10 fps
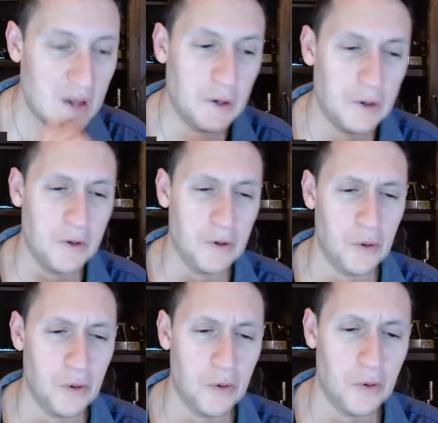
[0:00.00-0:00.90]

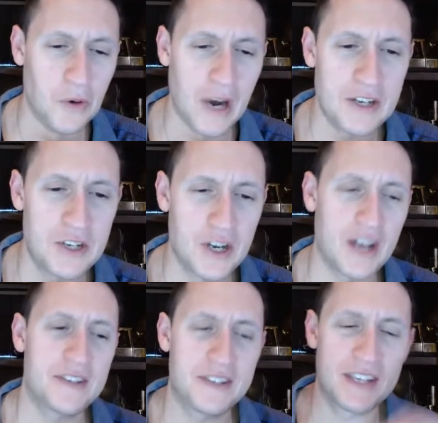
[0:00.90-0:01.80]
oh, I
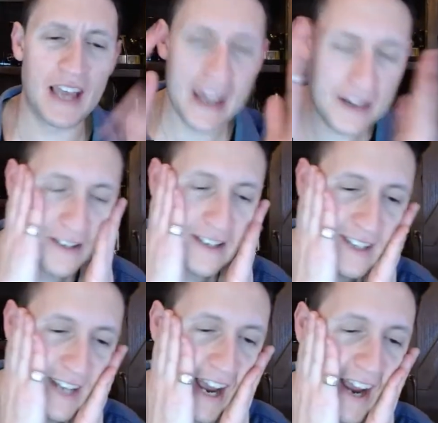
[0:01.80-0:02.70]
just said
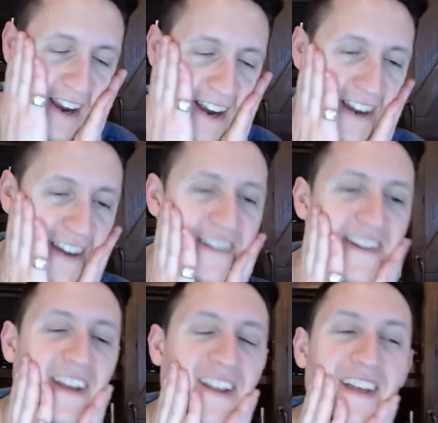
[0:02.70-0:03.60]
stay.
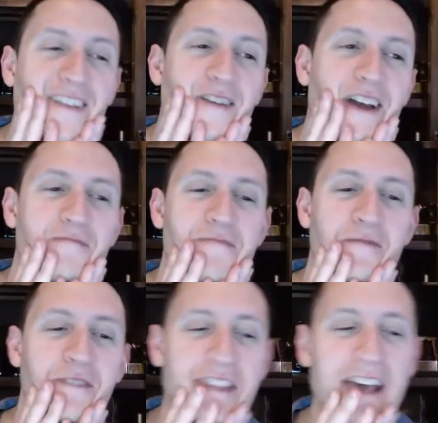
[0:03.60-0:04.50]
And then you hit me
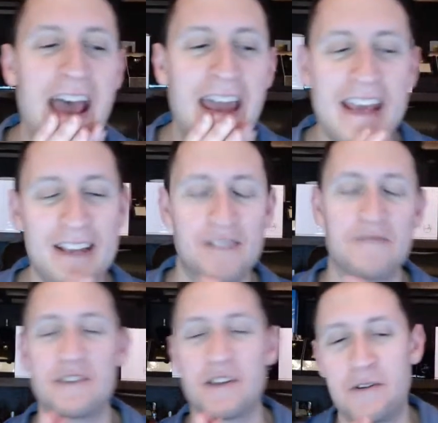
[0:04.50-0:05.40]
with that Ace
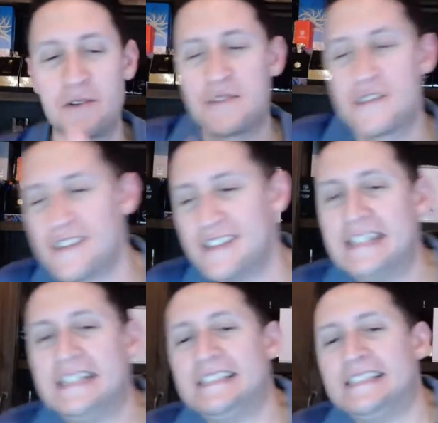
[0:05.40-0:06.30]
of Souls.
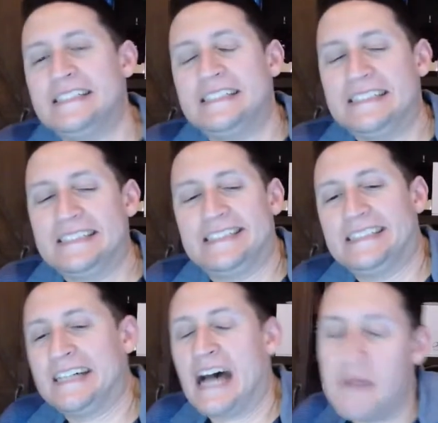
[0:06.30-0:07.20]

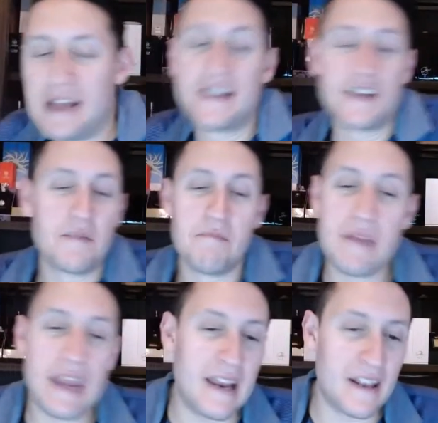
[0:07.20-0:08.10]
Uh, I mean, it doesn't
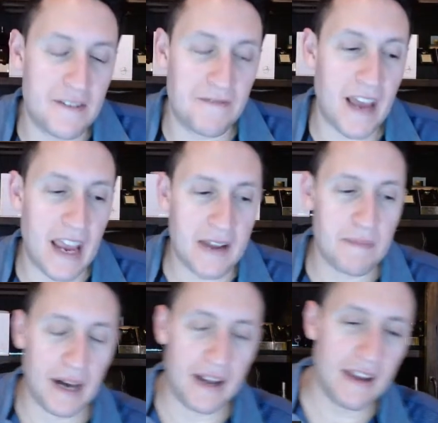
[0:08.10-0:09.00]
mean it's fake,
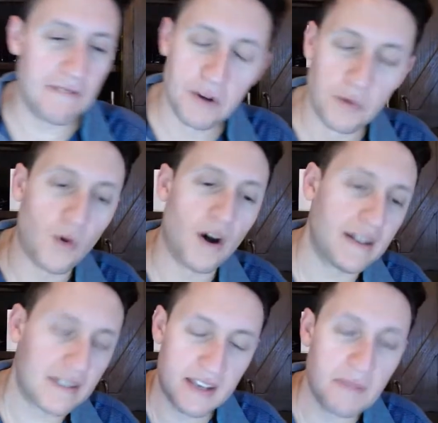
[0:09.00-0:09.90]
but if you
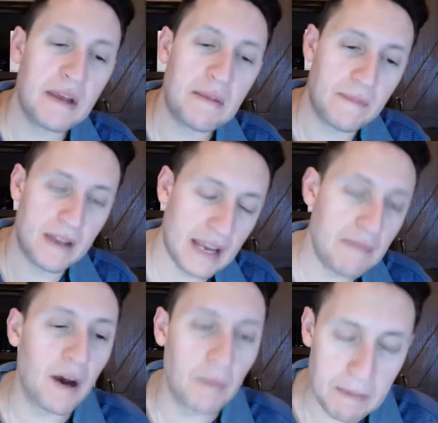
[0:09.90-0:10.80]
want, send me,
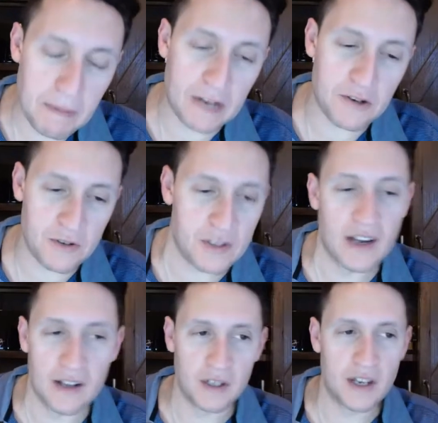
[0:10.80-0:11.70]
email me pictures and
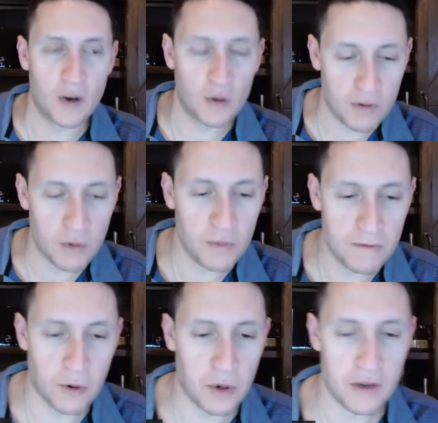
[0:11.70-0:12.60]
I'll look it over
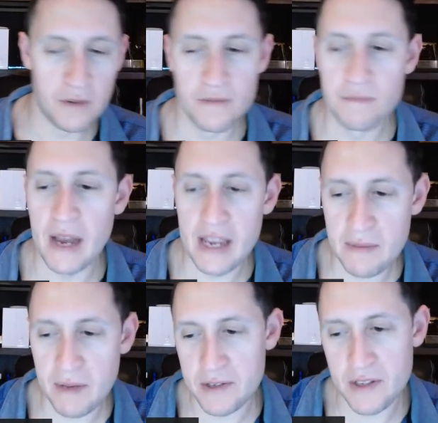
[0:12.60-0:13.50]
for you. My
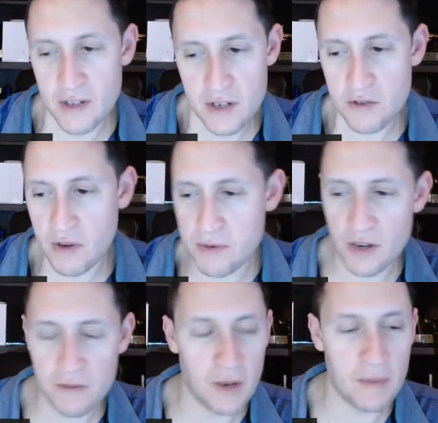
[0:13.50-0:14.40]
email's in the
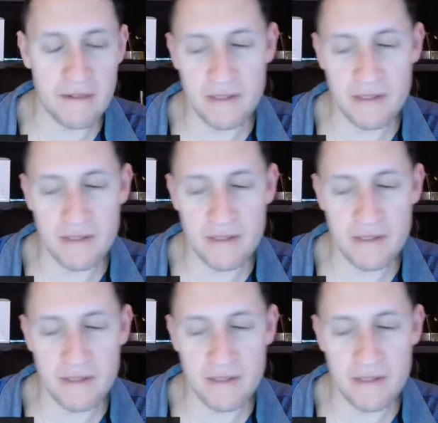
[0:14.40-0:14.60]
description of all my